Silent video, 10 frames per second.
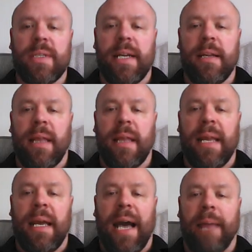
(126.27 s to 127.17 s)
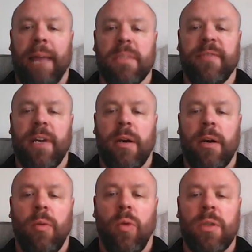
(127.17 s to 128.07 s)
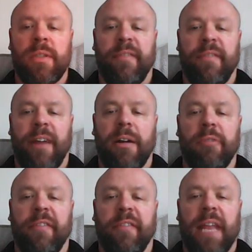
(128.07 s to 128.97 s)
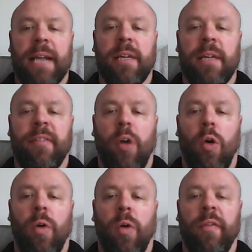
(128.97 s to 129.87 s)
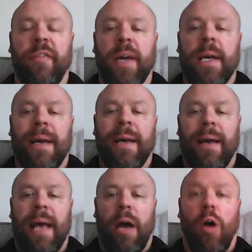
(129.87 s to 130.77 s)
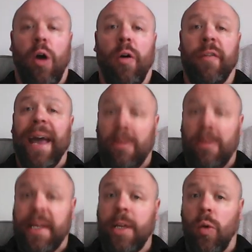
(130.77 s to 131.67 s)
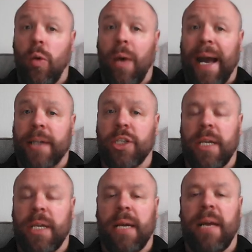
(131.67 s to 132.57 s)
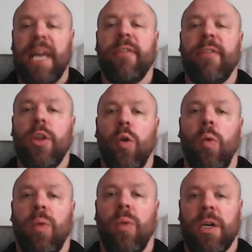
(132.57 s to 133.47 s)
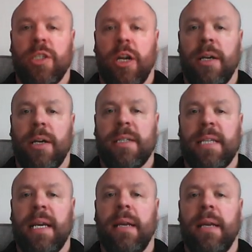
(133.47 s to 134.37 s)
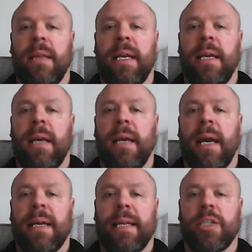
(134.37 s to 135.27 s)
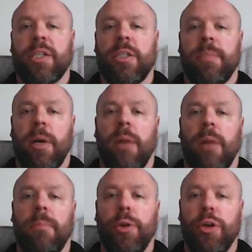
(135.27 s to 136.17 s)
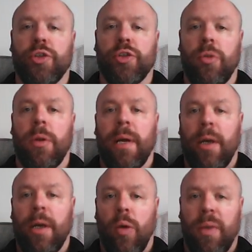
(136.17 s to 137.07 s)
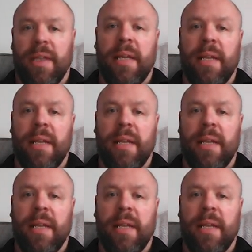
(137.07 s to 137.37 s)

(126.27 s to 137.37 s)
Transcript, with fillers: here that the atmosphere was very reflective of of El Nino actually, even though we're starting to see the uh, conditions become neutral within the